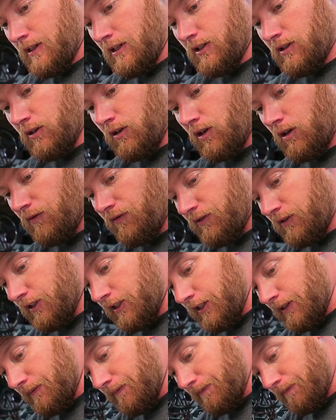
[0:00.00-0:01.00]
So
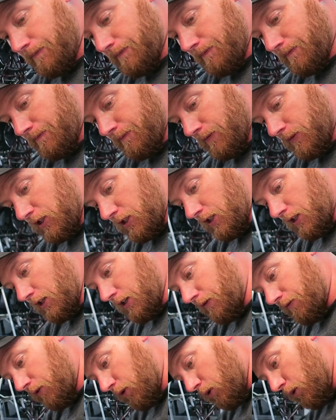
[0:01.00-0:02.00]
hopefully it's good
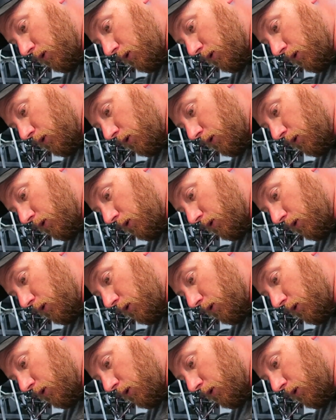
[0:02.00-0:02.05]
enough to